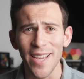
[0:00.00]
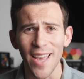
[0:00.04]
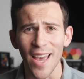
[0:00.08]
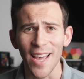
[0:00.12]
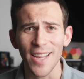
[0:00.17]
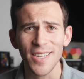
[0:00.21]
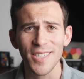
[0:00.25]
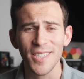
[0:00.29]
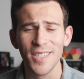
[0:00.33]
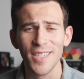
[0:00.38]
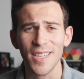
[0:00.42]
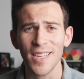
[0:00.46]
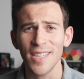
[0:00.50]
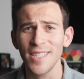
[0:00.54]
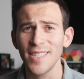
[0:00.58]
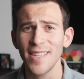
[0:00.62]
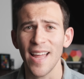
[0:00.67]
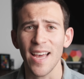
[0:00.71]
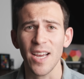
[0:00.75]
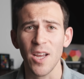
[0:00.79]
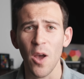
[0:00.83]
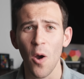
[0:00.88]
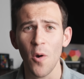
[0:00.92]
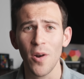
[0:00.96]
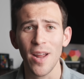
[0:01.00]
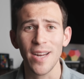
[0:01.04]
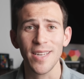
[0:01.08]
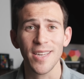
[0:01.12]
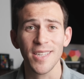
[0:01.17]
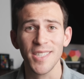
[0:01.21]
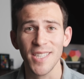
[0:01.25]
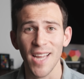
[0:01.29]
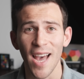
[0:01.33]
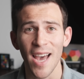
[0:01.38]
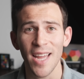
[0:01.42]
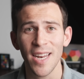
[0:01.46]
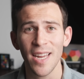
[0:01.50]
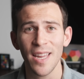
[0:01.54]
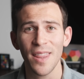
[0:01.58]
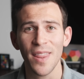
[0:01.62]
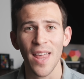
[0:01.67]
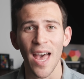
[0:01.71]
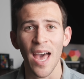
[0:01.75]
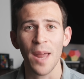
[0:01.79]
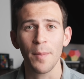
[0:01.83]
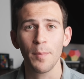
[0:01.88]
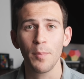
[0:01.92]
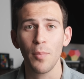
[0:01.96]
guess is that Kodak decided
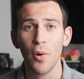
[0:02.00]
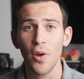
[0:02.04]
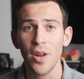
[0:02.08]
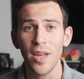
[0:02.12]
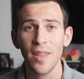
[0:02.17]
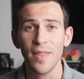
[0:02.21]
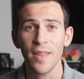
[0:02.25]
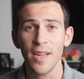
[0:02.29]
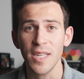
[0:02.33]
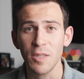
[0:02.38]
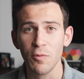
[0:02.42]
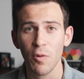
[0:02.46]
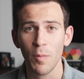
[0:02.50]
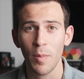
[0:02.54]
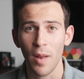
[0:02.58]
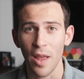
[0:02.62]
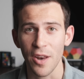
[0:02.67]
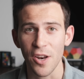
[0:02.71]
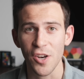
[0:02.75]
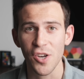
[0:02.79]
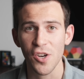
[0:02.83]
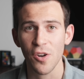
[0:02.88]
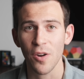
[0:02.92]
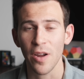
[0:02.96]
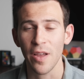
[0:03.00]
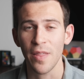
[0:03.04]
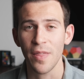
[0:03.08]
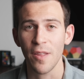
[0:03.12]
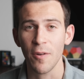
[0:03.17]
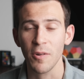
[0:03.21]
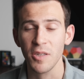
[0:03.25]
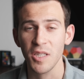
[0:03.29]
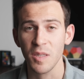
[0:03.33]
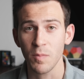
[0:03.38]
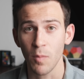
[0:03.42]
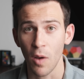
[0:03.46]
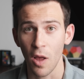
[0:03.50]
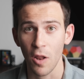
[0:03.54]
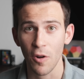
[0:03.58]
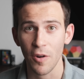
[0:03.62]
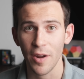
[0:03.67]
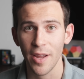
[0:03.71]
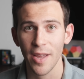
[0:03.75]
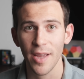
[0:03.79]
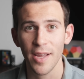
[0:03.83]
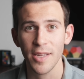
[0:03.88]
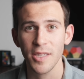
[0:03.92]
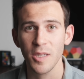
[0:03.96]
that putting this replenisher in their smaller
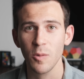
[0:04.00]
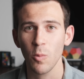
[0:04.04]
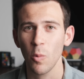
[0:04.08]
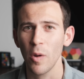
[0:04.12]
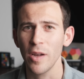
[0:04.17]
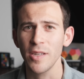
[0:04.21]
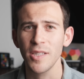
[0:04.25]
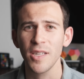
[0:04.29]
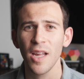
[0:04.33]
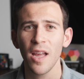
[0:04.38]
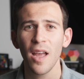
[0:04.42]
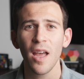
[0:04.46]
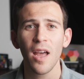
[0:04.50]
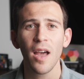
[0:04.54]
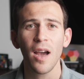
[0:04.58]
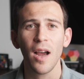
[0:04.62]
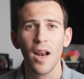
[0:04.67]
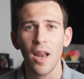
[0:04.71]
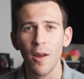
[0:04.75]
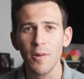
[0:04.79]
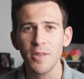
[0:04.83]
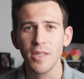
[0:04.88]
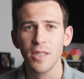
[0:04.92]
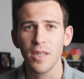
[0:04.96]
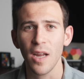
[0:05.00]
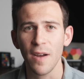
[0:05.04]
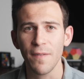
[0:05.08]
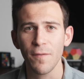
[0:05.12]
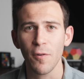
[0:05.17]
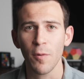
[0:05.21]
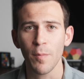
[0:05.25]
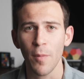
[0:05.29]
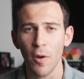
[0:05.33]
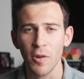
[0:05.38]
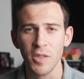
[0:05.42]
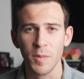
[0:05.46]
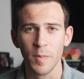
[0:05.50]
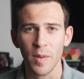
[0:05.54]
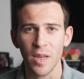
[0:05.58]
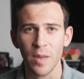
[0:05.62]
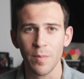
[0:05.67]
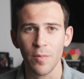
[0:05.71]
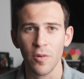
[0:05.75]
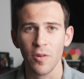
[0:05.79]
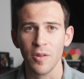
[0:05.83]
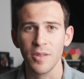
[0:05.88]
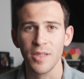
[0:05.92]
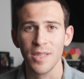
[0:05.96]
kits was close enough for most
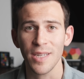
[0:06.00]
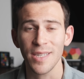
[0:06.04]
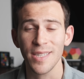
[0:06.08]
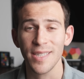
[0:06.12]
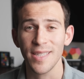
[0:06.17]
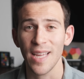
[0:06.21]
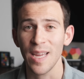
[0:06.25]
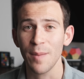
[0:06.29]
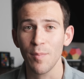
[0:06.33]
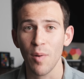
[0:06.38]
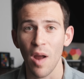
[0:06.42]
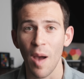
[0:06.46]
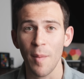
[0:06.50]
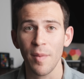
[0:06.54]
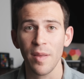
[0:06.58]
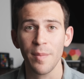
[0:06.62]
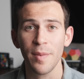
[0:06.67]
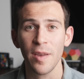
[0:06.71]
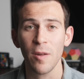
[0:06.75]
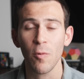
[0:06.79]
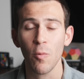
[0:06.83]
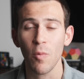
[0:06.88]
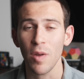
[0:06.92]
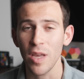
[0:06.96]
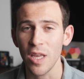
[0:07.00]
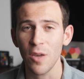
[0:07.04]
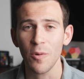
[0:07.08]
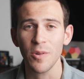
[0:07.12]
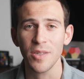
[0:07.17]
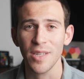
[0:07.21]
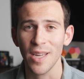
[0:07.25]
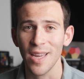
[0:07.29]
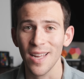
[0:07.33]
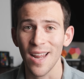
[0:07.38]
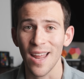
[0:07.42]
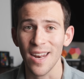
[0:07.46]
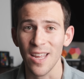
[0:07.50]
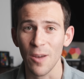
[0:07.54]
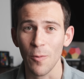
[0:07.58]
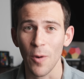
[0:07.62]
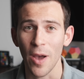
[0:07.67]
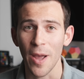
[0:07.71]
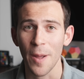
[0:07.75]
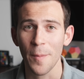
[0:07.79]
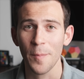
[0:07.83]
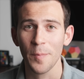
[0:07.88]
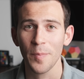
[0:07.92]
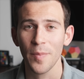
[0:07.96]
people, since they'd probably be reusing it
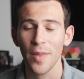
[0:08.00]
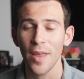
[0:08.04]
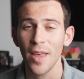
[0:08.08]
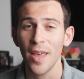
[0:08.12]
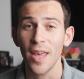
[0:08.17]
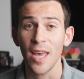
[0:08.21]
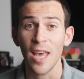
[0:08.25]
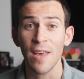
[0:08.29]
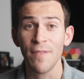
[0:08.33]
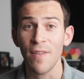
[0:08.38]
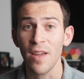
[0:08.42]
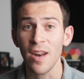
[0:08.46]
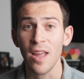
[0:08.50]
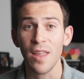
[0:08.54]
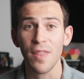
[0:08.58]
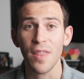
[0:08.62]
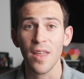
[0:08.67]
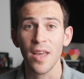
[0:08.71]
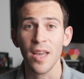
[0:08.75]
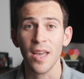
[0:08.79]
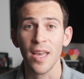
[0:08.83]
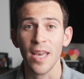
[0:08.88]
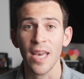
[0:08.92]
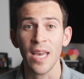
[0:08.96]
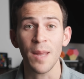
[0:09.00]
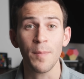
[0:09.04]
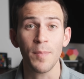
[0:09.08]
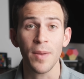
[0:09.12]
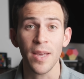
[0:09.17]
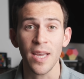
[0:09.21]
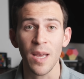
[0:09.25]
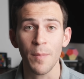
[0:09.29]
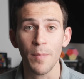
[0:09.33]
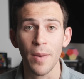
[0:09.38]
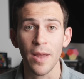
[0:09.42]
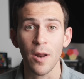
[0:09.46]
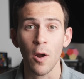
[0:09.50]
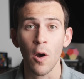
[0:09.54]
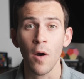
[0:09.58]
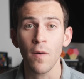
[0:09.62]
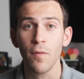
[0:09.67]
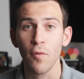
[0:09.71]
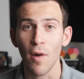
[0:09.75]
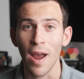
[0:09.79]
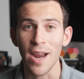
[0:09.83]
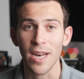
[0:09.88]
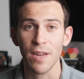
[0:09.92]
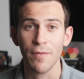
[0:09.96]
anyway. If anything, it being a bit
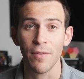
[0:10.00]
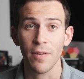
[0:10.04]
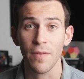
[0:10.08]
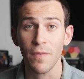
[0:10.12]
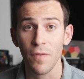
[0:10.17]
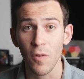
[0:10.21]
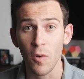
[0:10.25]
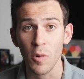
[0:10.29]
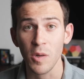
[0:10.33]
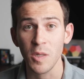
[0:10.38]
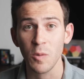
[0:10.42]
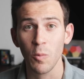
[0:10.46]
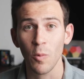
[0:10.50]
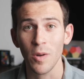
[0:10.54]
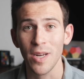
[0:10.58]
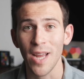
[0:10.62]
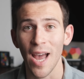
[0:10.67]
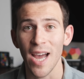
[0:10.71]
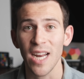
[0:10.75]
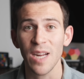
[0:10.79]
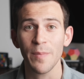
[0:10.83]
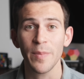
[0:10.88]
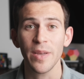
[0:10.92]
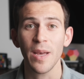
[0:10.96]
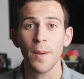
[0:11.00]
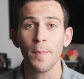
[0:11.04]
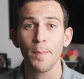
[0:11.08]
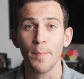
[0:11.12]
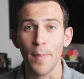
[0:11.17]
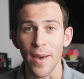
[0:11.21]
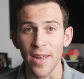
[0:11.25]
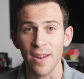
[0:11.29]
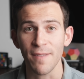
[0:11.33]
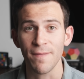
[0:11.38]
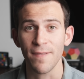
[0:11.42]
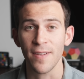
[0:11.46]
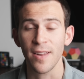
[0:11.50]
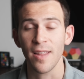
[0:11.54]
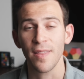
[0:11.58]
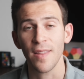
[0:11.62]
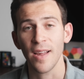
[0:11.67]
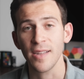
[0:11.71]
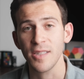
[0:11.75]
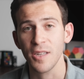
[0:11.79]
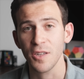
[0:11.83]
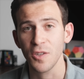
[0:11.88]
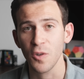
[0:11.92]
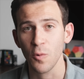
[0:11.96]
overactive at first would kind of be a benefit in
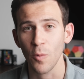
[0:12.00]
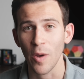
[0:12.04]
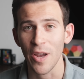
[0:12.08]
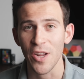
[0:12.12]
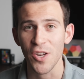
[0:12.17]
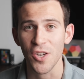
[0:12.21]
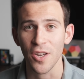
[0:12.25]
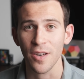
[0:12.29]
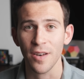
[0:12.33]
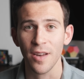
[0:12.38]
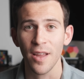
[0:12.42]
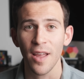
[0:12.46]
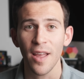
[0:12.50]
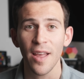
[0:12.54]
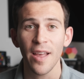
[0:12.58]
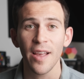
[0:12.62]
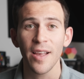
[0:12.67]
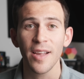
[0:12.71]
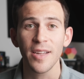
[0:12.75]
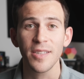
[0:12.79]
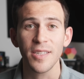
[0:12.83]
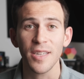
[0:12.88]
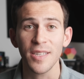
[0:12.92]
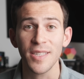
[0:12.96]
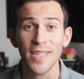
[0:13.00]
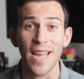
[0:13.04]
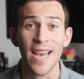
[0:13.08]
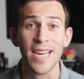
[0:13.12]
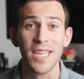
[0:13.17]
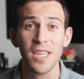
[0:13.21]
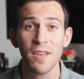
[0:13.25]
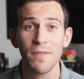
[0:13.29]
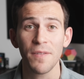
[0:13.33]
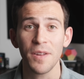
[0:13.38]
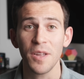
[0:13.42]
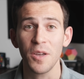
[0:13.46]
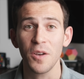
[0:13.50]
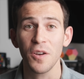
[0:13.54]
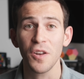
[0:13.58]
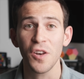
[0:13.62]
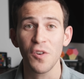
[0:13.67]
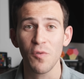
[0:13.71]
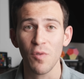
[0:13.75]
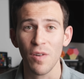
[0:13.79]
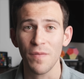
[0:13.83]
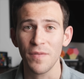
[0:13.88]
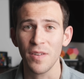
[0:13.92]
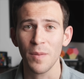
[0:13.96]
that situation, since activity could
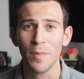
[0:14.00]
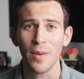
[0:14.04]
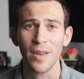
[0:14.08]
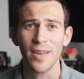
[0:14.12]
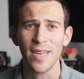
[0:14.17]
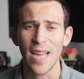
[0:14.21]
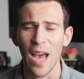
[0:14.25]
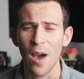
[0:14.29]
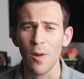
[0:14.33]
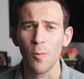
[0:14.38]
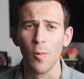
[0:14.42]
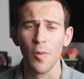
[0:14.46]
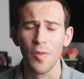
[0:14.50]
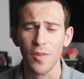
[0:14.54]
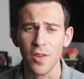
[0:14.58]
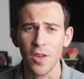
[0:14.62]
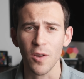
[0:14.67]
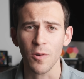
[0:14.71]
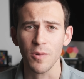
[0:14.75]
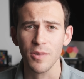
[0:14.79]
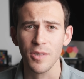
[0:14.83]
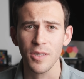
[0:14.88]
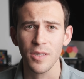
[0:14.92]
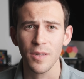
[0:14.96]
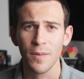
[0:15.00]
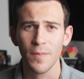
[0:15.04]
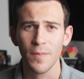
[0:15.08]
drift a bit down with use.